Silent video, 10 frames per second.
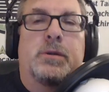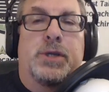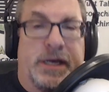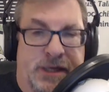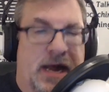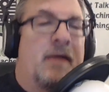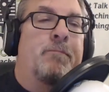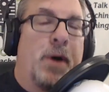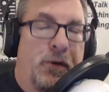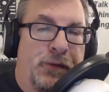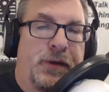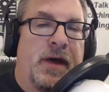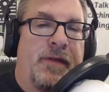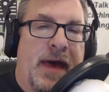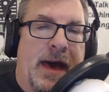Jesse and I have both
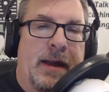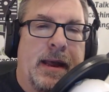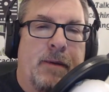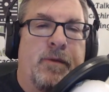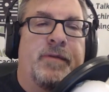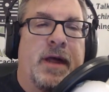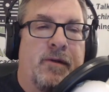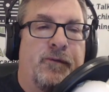done that, and we've done it